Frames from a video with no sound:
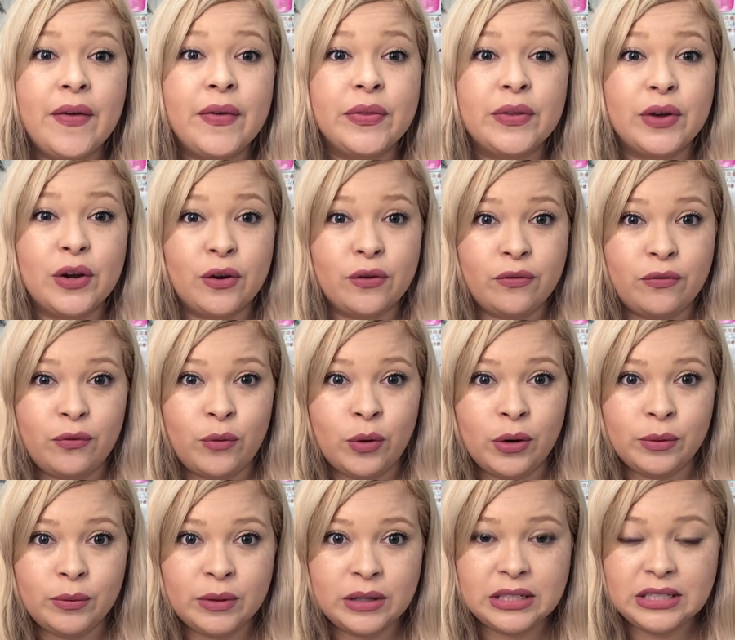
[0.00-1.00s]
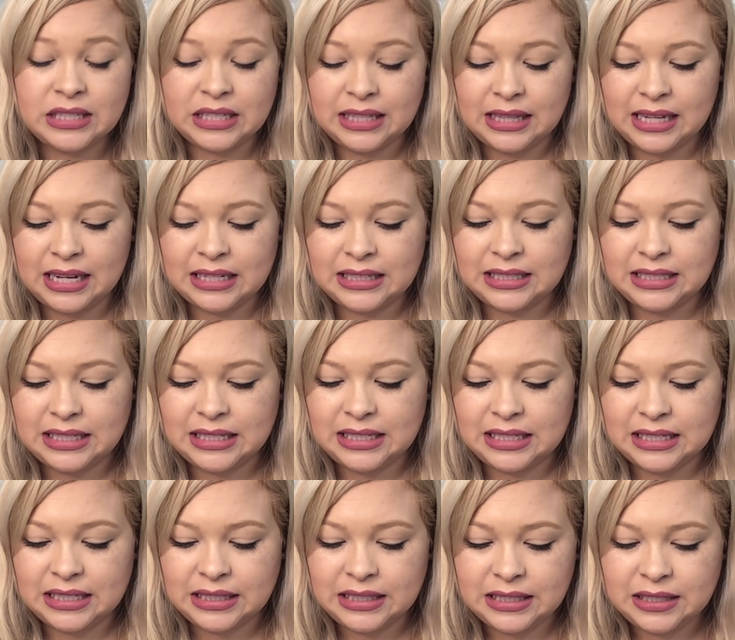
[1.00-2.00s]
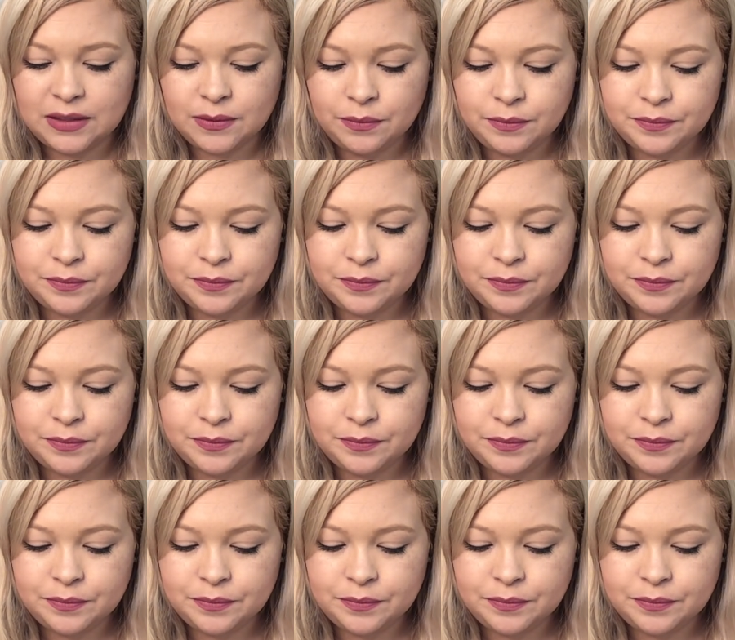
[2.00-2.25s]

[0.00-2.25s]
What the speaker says: There are 4 words in that sentence.